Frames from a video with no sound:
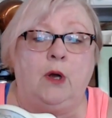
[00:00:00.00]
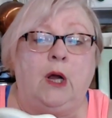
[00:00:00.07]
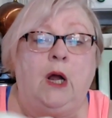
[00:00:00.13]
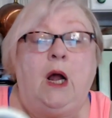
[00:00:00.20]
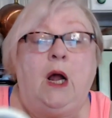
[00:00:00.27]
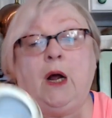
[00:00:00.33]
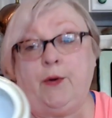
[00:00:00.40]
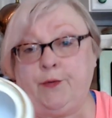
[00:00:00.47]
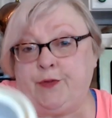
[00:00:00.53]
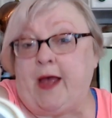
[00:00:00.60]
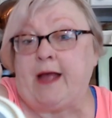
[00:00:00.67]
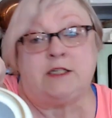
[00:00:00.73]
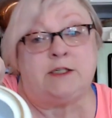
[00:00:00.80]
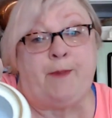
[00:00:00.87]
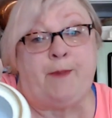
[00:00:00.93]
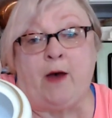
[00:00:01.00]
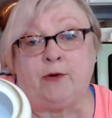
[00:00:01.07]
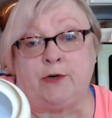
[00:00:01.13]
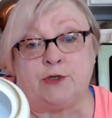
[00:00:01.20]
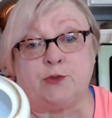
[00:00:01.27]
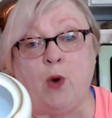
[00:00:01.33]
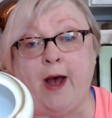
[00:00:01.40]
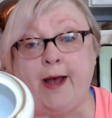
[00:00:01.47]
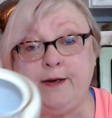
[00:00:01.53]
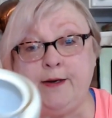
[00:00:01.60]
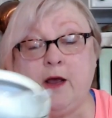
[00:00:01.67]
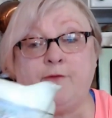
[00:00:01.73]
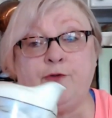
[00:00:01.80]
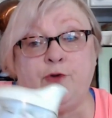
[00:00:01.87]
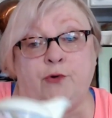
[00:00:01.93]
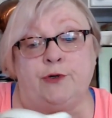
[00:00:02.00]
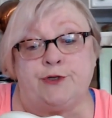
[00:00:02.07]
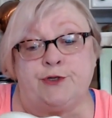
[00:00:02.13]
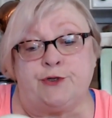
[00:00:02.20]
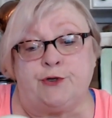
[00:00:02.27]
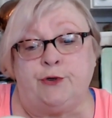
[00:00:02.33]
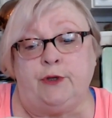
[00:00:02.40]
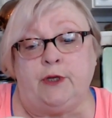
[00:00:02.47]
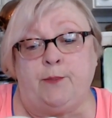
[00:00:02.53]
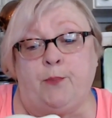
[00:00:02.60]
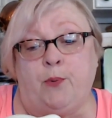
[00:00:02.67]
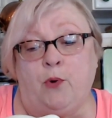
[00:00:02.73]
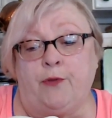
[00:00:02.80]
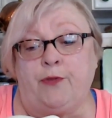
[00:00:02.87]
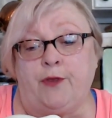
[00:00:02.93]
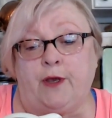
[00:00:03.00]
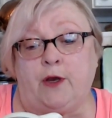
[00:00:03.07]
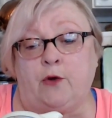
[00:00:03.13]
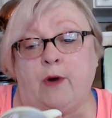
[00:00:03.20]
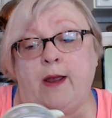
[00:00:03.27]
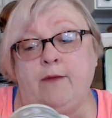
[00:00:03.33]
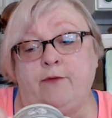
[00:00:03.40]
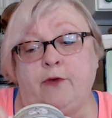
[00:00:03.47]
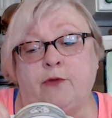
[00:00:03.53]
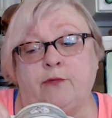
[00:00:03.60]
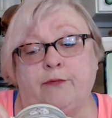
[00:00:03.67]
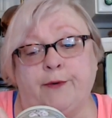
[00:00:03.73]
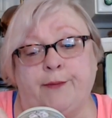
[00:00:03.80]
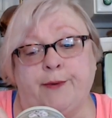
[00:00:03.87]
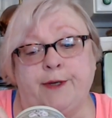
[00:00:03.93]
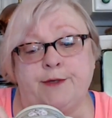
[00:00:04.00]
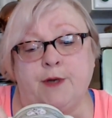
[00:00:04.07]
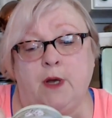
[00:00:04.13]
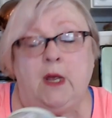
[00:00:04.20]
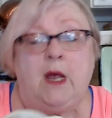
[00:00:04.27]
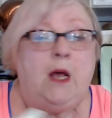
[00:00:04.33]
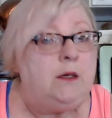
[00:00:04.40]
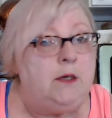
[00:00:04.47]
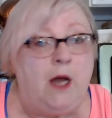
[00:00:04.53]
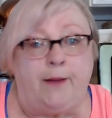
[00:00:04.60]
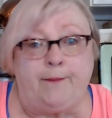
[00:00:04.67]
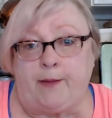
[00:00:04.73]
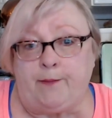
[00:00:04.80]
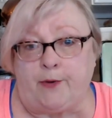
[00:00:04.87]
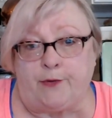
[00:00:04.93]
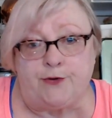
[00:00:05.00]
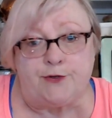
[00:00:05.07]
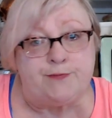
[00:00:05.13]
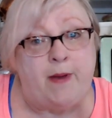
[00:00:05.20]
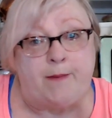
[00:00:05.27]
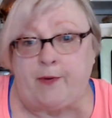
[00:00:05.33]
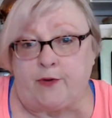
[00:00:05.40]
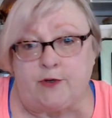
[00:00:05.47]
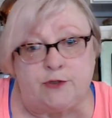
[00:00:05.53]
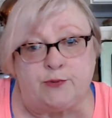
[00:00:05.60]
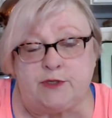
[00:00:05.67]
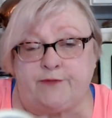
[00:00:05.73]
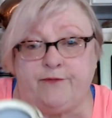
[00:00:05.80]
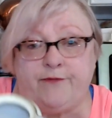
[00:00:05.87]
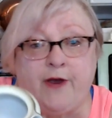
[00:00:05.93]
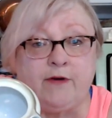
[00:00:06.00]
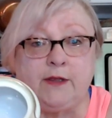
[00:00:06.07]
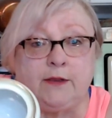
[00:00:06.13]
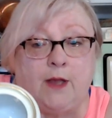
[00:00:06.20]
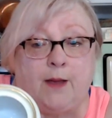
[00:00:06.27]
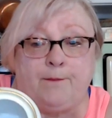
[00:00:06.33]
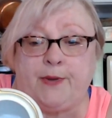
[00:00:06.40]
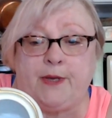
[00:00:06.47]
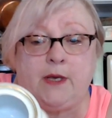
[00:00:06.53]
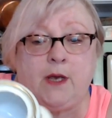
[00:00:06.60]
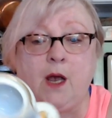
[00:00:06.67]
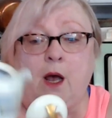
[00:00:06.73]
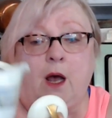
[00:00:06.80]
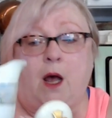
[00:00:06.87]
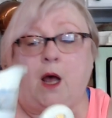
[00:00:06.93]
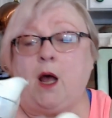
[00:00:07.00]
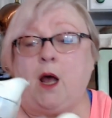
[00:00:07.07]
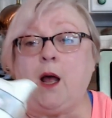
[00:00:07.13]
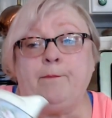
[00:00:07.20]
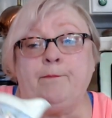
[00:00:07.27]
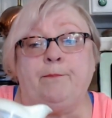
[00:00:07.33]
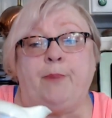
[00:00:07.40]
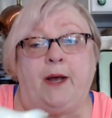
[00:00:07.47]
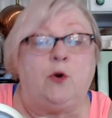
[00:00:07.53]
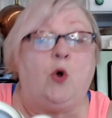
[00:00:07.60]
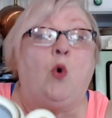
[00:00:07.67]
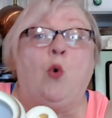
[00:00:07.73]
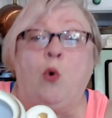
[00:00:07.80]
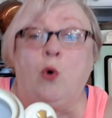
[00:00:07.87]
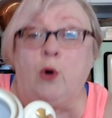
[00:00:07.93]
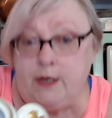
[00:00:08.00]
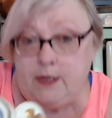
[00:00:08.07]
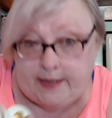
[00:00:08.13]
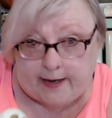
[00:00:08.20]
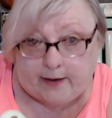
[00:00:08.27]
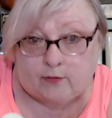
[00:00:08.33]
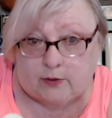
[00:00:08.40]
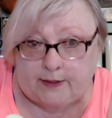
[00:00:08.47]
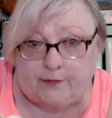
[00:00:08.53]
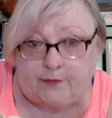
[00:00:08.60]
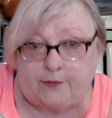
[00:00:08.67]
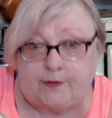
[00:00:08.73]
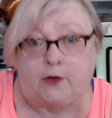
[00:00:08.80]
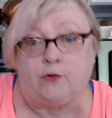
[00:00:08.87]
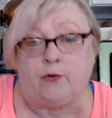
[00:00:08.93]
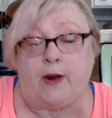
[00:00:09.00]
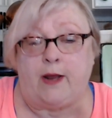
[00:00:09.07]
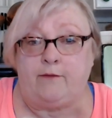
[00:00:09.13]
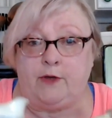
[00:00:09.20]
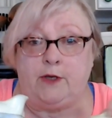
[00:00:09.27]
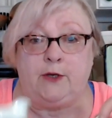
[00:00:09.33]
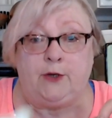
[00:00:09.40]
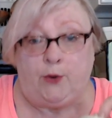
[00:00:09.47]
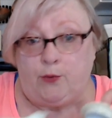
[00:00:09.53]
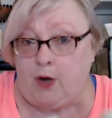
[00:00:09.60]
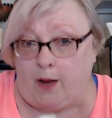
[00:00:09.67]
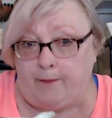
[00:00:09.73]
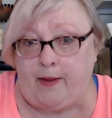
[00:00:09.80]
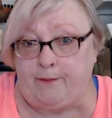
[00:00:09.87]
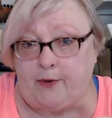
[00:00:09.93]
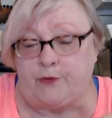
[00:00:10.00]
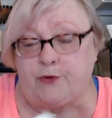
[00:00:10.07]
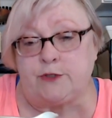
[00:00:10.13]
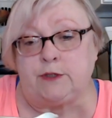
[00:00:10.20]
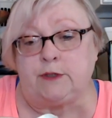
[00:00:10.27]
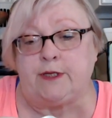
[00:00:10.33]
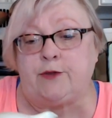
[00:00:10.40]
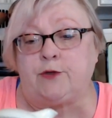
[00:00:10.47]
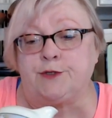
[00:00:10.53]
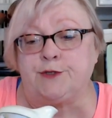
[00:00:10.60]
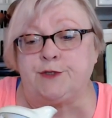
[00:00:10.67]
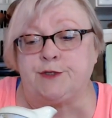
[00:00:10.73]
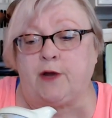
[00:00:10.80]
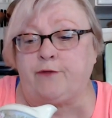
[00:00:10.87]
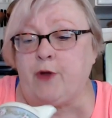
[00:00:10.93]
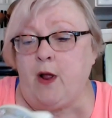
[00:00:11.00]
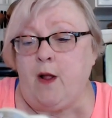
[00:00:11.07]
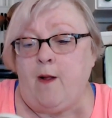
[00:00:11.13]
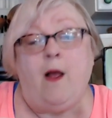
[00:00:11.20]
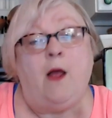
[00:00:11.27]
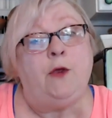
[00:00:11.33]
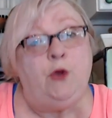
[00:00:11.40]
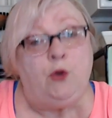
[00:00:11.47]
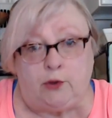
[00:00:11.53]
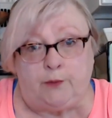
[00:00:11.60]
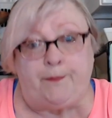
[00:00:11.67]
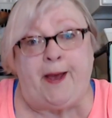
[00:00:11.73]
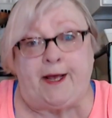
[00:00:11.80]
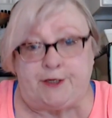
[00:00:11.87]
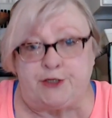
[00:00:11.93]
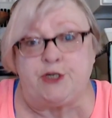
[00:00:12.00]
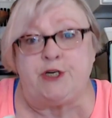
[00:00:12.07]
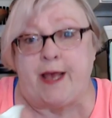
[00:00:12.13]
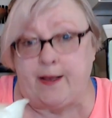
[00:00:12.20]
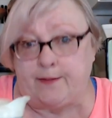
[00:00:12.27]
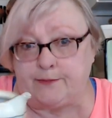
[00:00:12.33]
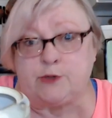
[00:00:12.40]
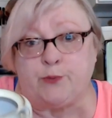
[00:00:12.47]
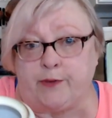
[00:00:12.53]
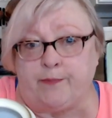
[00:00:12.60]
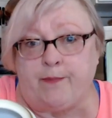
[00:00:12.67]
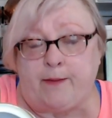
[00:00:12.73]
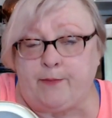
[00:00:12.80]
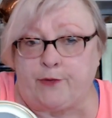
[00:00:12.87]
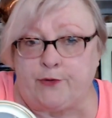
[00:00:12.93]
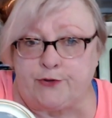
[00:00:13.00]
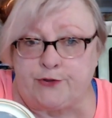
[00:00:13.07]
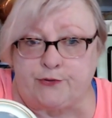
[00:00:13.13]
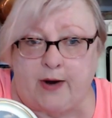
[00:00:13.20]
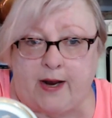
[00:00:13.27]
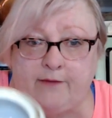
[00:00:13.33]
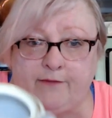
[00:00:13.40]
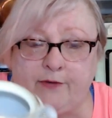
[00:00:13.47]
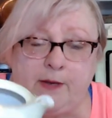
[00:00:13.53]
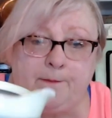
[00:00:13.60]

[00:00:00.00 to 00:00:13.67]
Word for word: Uh, that spout is wide enough. You could certainly pour thick gravy through it. Not my mother's. My mother's was very lumpy, uh, but ordinarily thick gravy, you know, not my mother's lethal stuff. You could patch dams with my mother's gravy.